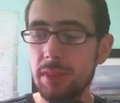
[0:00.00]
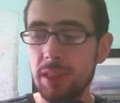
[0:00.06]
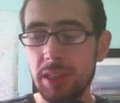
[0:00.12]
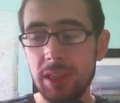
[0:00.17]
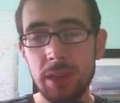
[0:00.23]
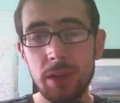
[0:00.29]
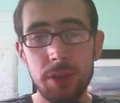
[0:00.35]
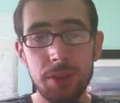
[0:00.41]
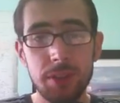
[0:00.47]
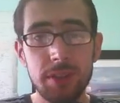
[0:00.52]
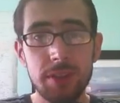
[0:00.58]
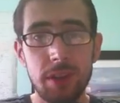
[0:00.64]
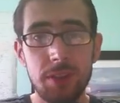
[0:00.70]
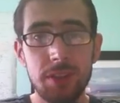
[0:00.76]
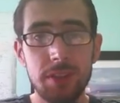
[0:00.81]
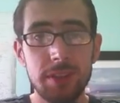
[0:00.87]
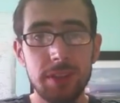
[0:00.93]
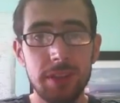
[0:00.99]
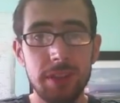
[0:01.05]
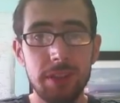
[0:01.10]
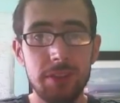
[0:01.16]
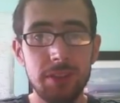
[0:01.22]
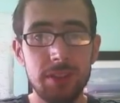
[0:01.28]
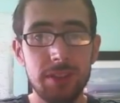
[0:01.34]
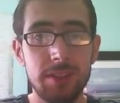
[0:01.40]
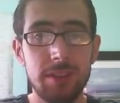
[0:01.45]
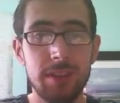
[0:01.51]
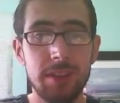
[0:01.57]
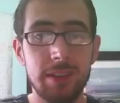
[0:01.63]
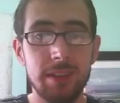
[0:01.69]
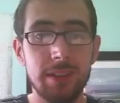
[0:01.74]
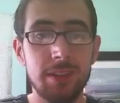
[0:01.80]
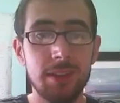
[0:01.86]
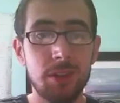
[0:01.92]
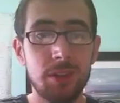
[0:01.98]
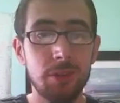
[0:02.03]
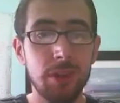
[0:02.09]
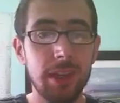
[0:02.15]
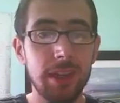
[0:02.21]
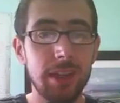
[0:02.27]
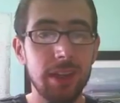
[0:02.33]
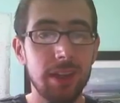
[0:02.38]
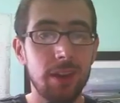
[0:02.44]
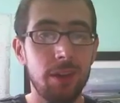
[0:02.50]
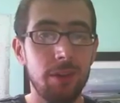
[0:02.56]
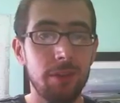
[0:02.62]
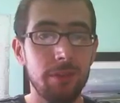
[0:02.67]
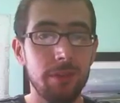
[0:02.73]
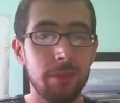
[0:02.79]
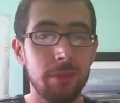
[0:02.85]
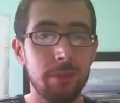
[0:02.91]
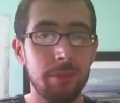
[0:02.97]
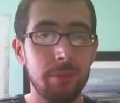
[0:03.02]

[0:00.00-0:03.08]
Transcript: I think there is the degree of